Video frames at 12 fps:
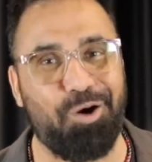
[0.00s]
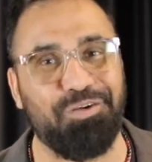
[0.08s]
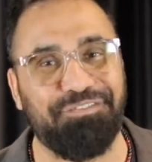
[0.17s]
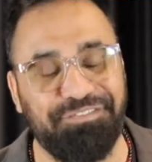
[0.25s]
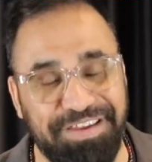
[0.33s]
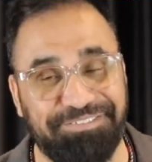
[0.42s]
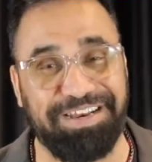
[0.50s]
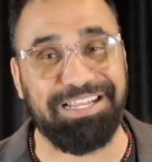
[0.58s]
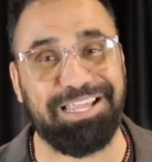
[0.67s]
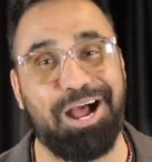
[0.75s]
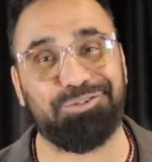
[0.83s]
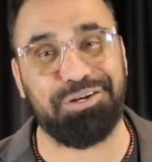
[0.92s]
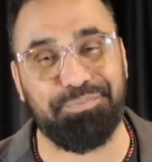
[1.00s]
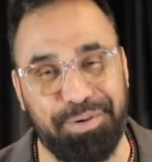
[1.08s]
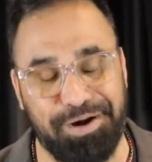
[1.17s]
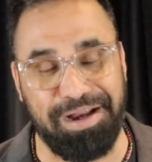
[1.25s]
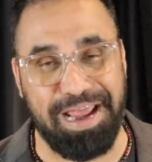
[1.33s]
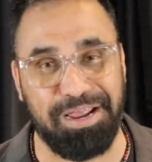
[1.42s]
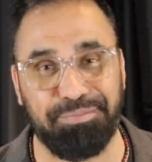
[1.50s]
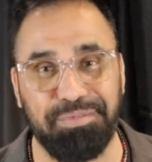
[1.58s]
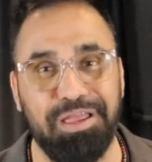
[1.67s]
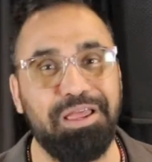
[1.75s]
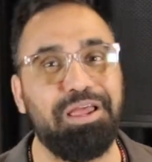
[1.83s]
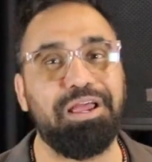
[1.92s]
on 50,000 per
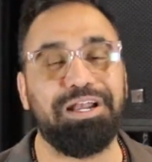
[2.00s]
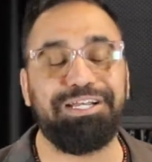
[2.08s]
annum,